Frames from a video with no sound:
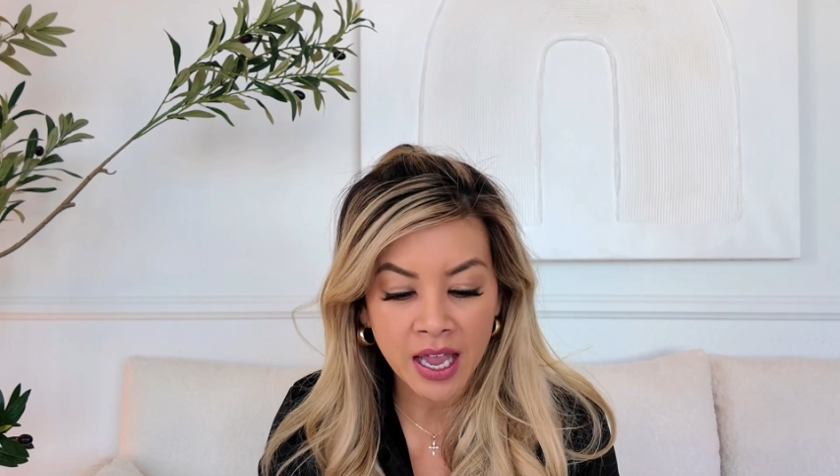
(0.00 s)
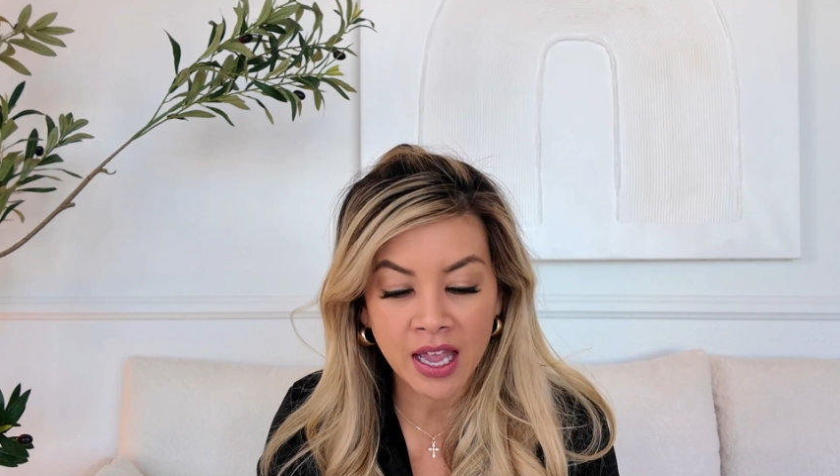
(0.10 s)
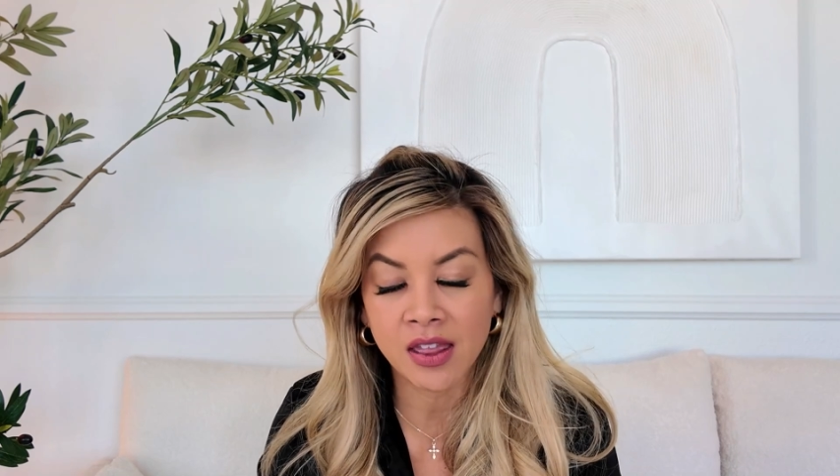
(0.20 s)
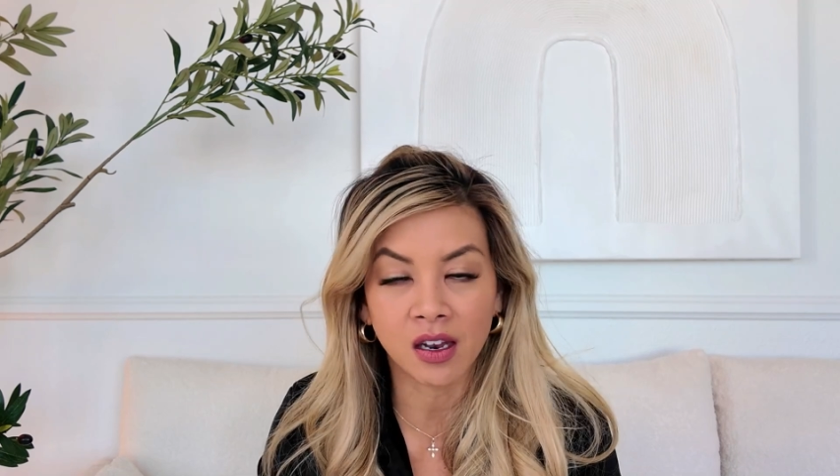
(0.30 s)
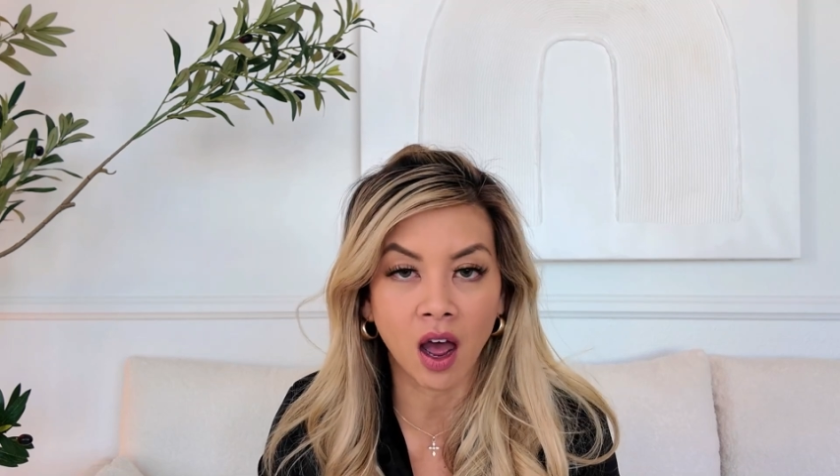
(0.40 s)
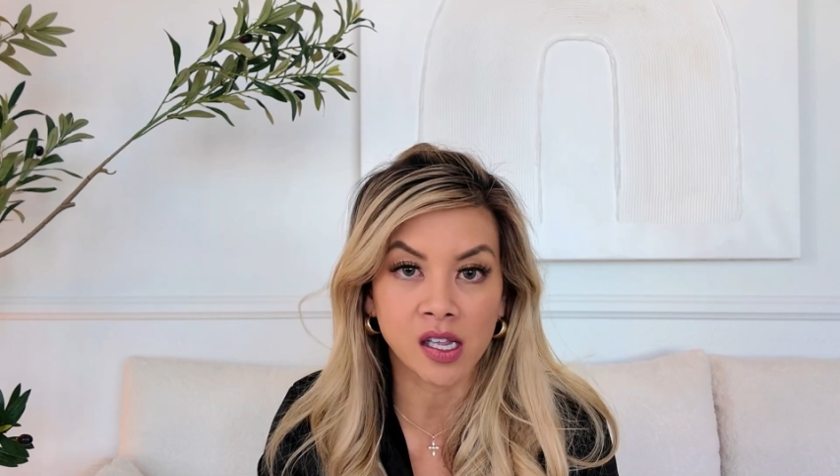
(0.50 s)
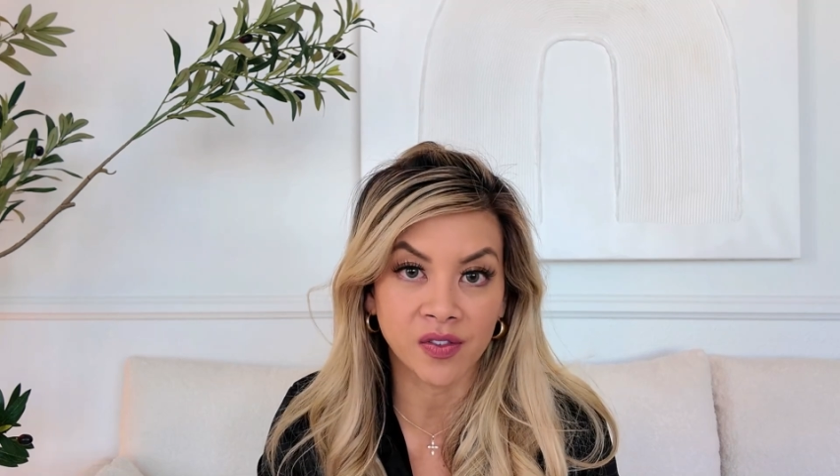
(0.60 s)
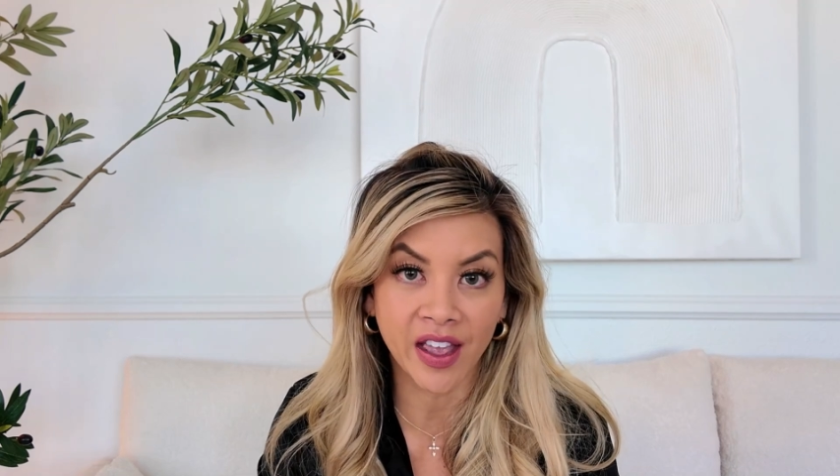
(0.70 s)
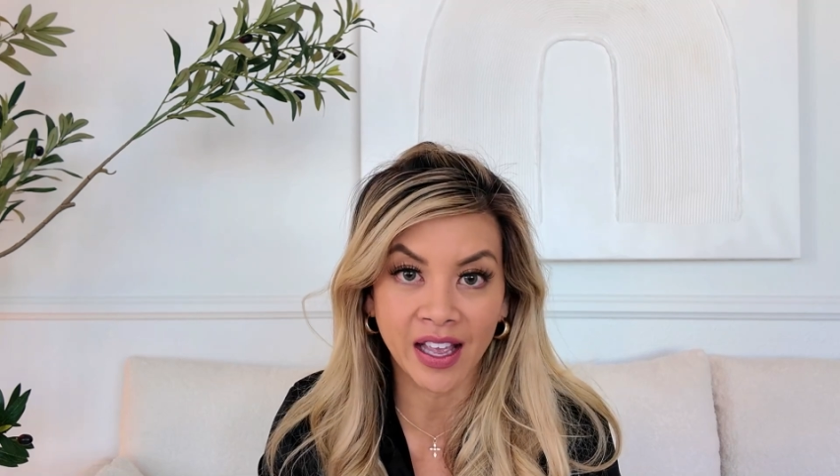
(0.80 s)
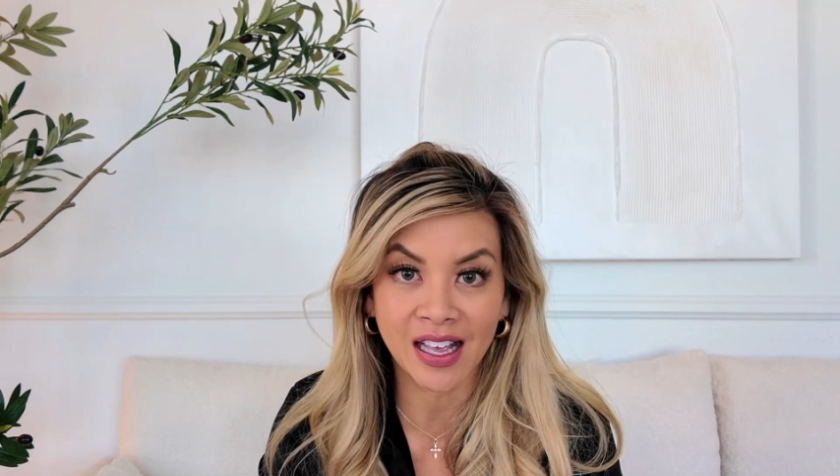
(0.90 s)
in the Las
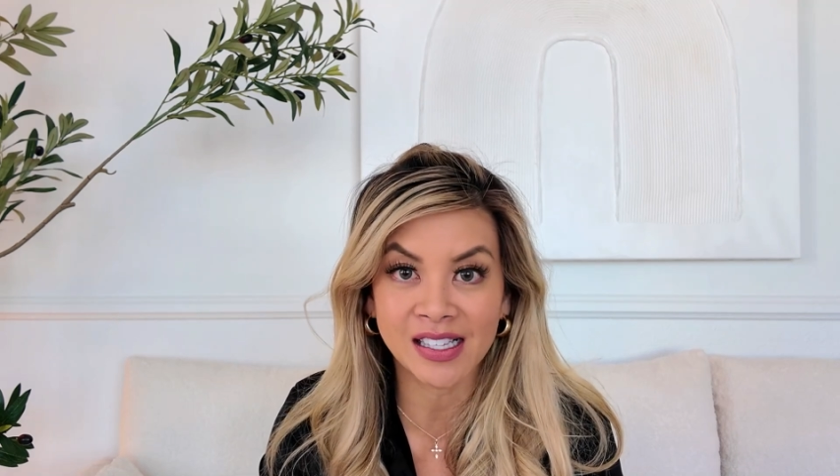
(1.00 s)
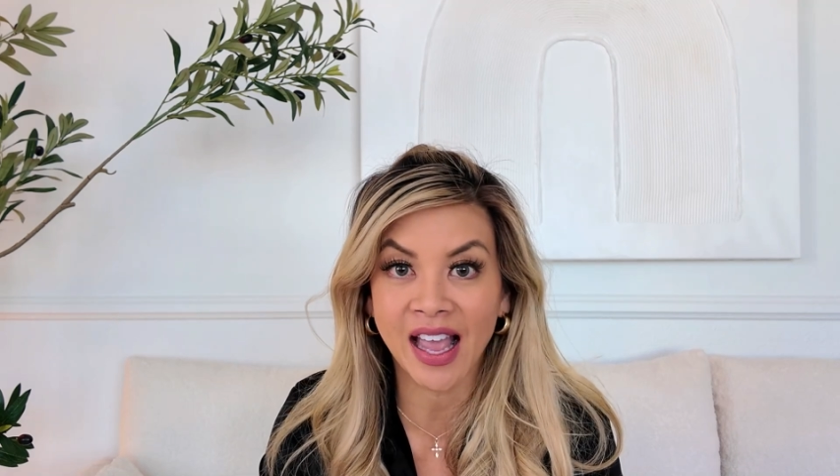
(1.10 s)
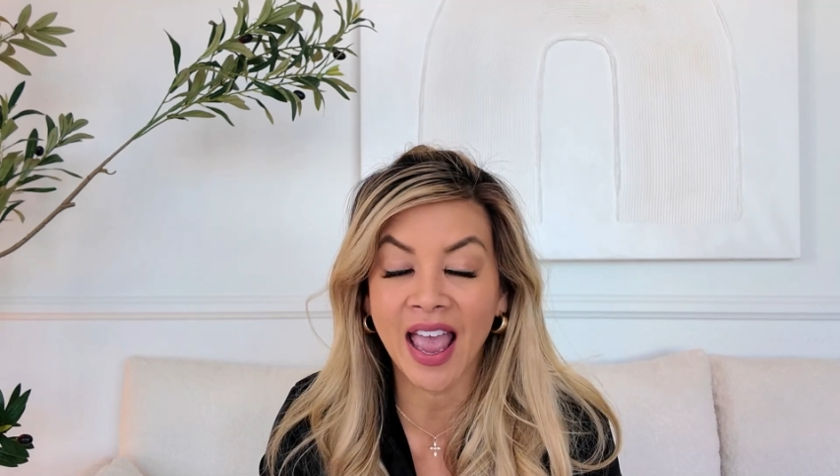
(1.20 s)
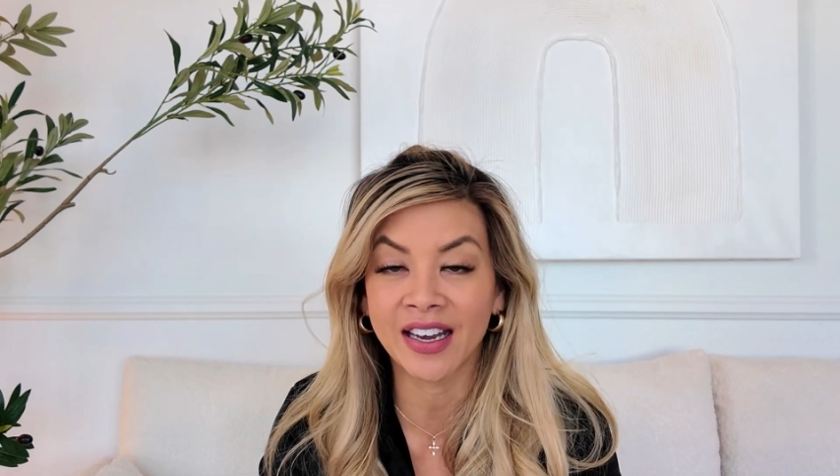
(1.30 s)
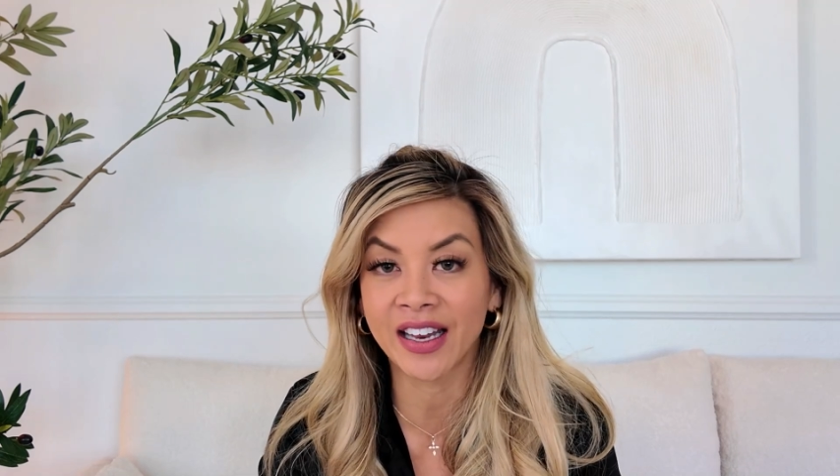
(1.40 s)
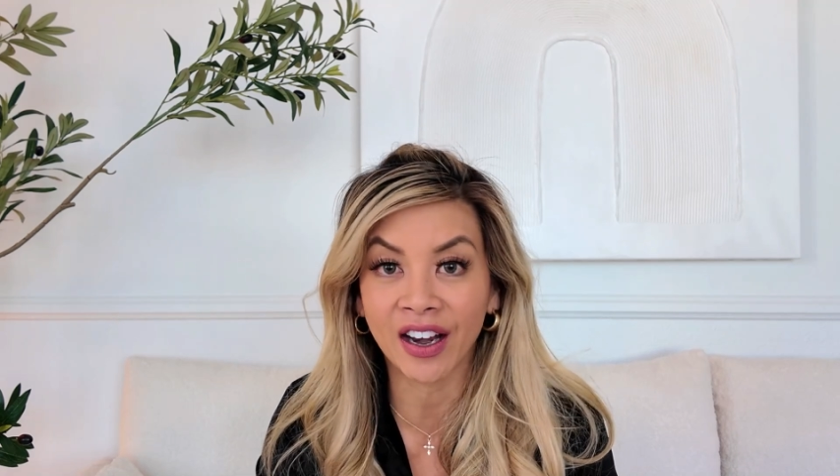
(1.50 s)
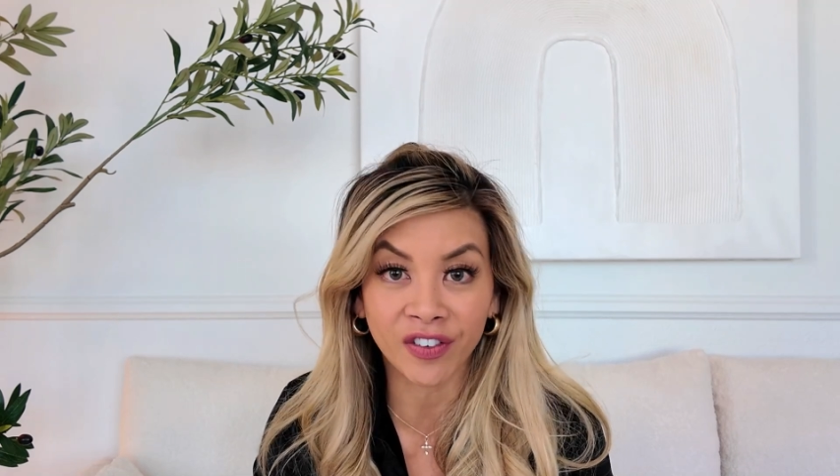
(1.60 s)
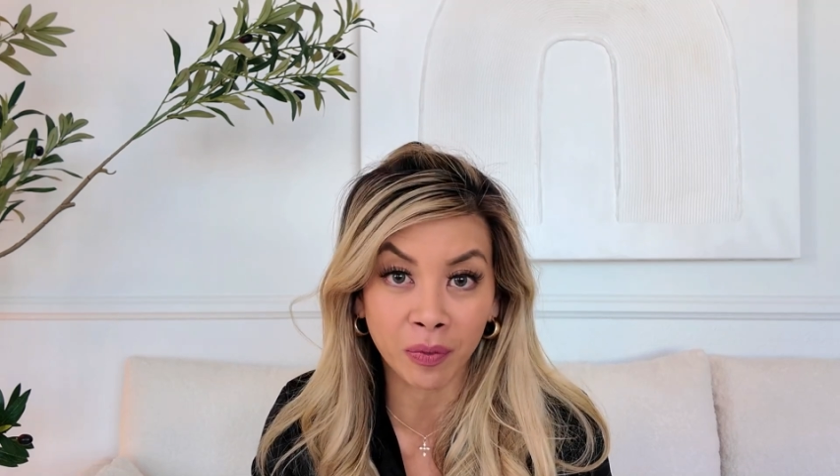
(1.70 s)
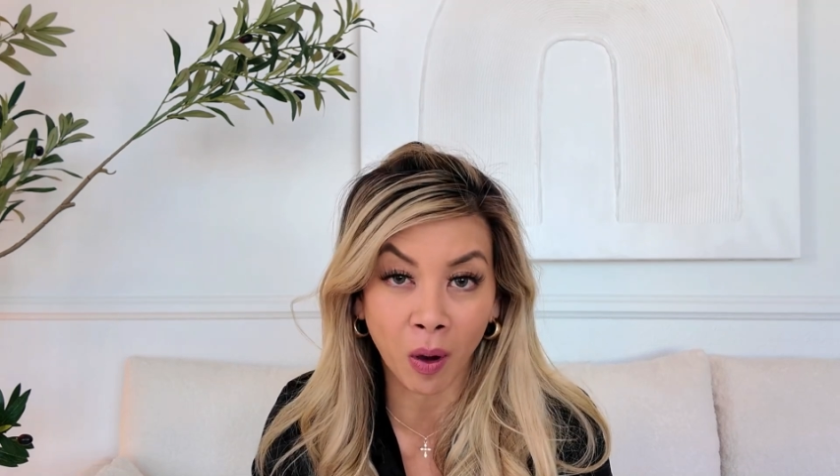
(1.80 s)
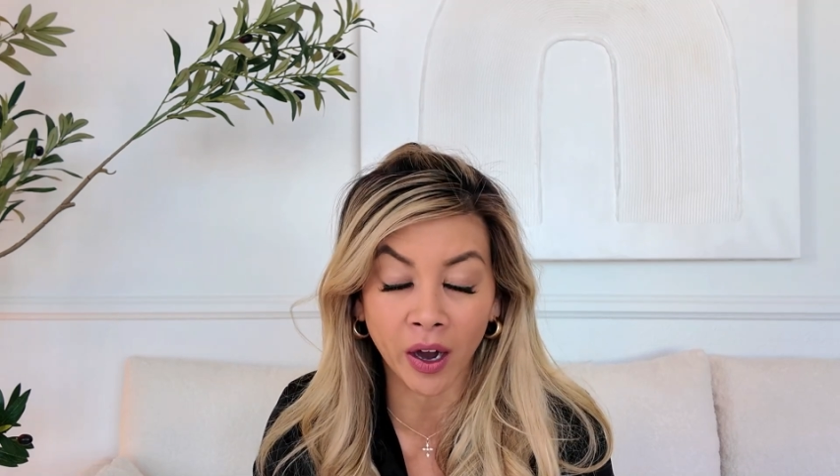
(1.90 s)
Vegas and
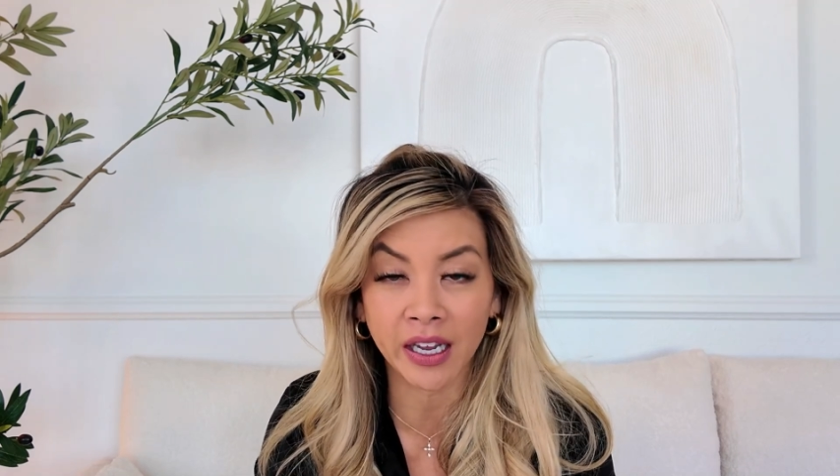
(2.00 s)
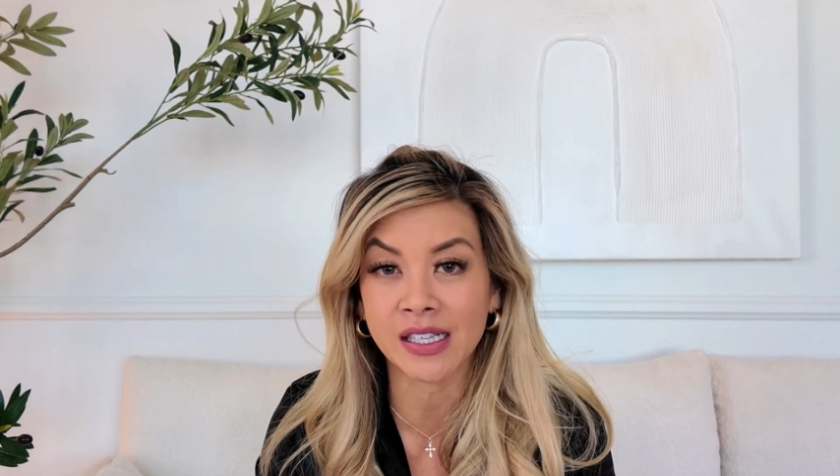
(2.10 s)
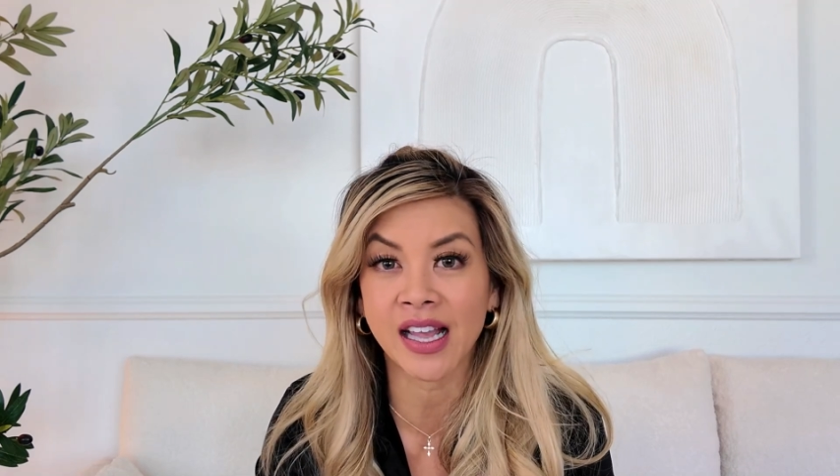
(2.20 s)
Denver markets,